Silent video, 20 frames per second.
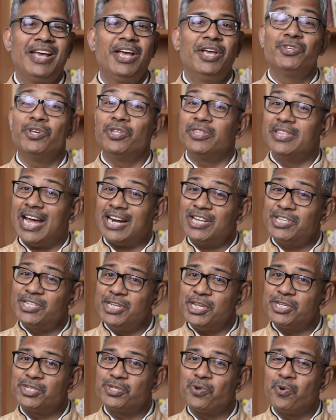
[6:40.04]
So that's
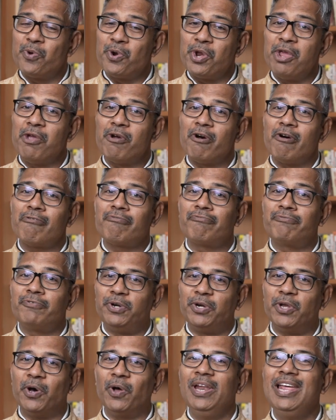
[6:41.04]
the story
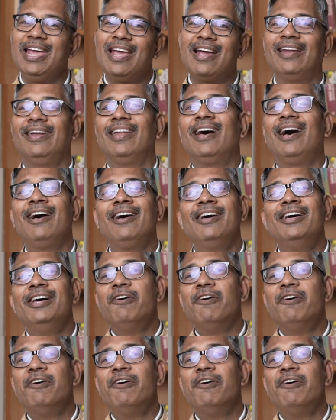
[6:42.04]
of Dolly Khanna